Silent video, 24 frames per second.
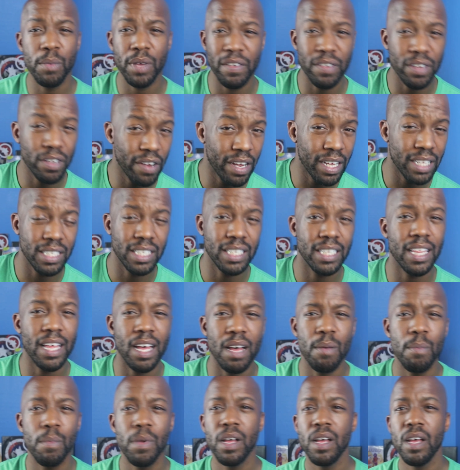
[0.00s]
give the credit to
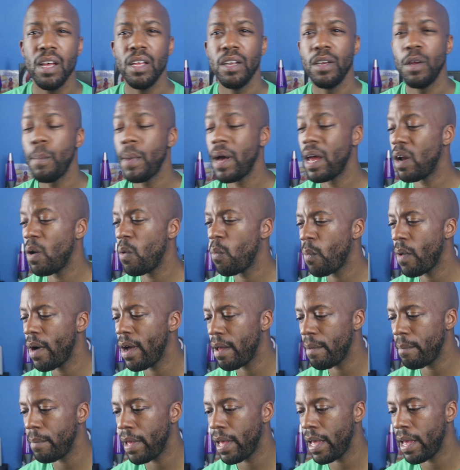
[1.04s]
them, no matter
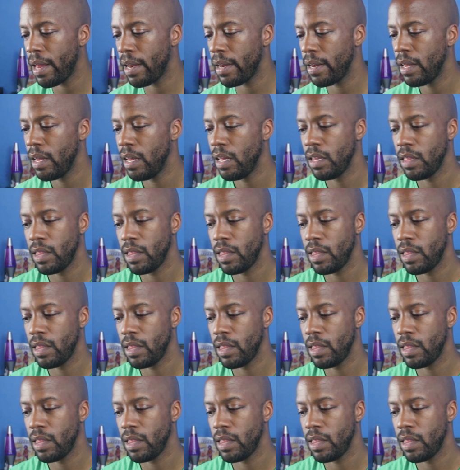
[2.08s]
what, man,